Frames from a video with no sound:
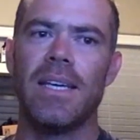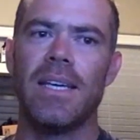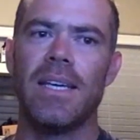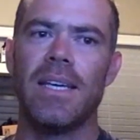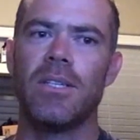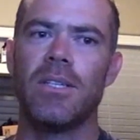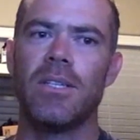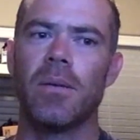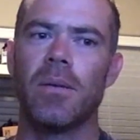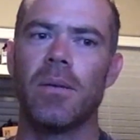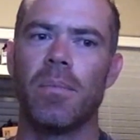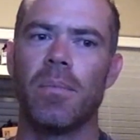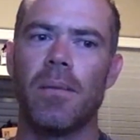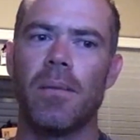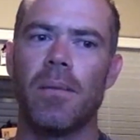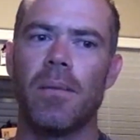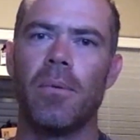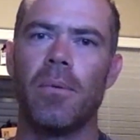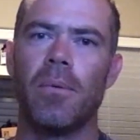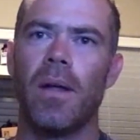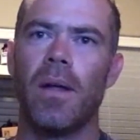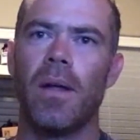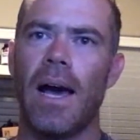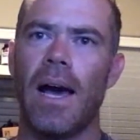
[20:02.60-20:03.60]
teaching
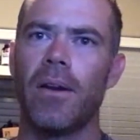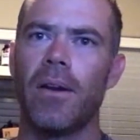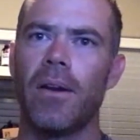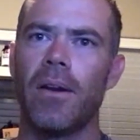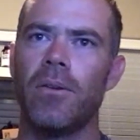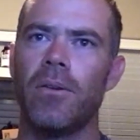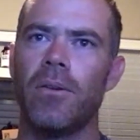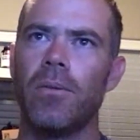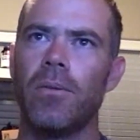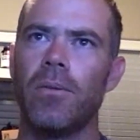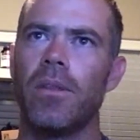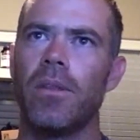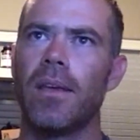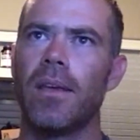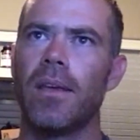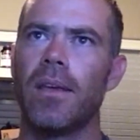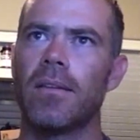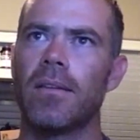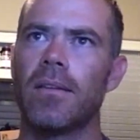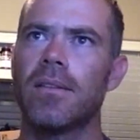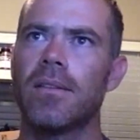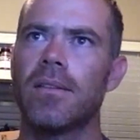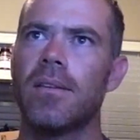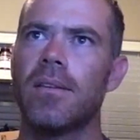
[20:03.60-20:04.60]
people how to do
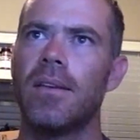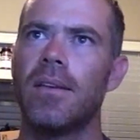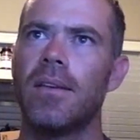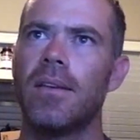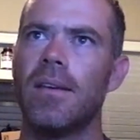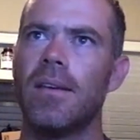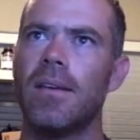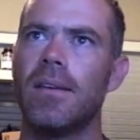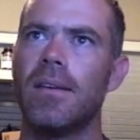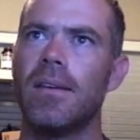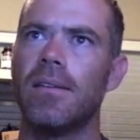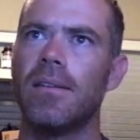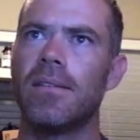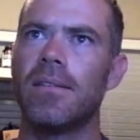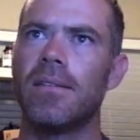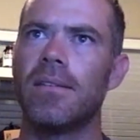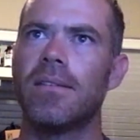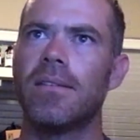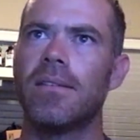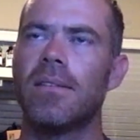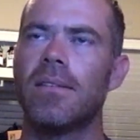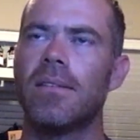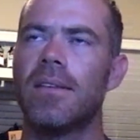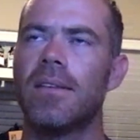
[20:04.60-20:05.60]
things
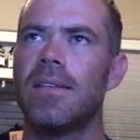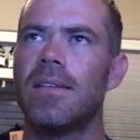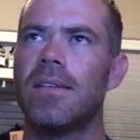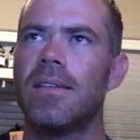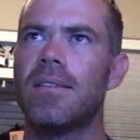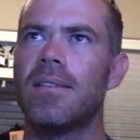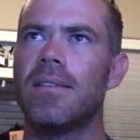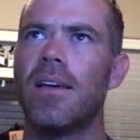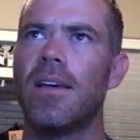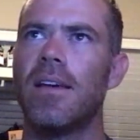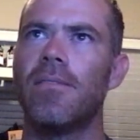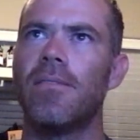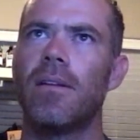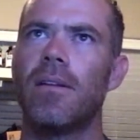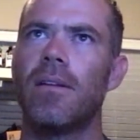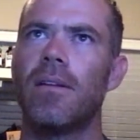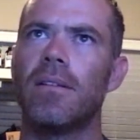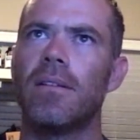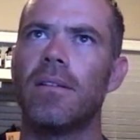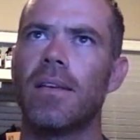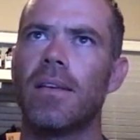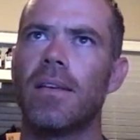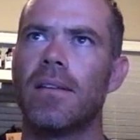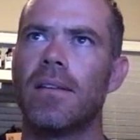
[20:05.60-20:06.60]
is
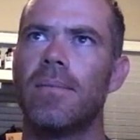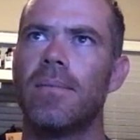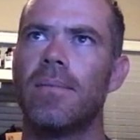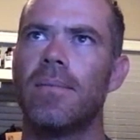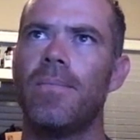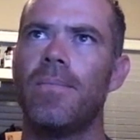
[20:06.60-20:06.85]
definitely,